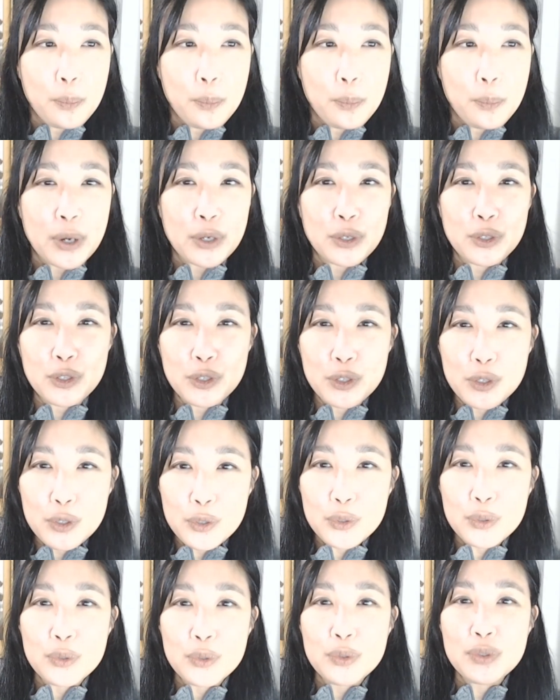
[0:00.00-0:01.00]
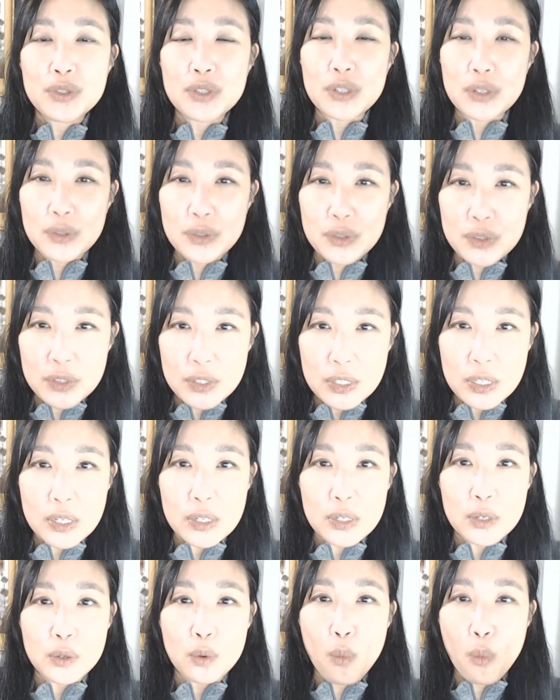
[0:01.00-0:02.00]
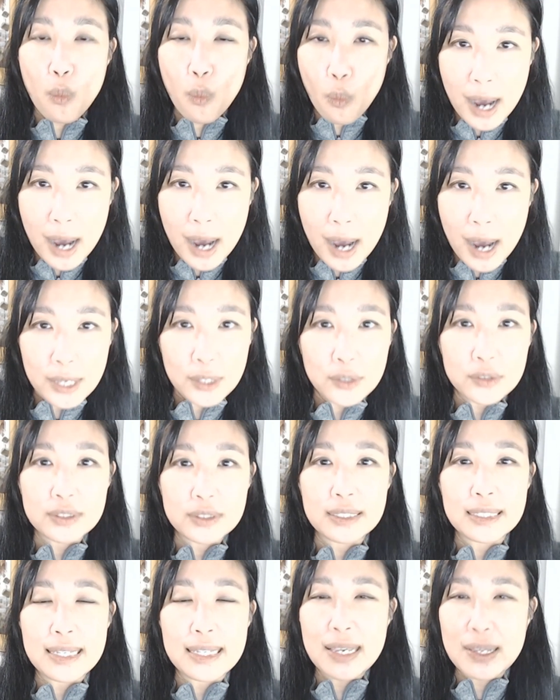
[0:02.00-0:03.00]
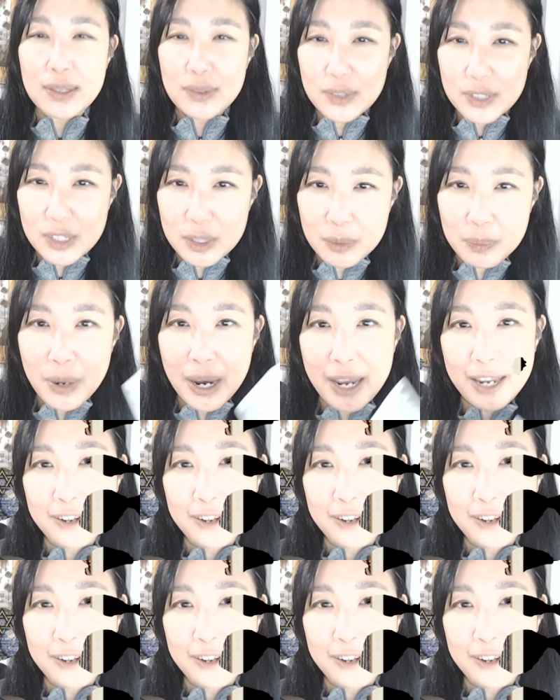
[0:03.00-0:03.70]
but you succeeded wildly in spite of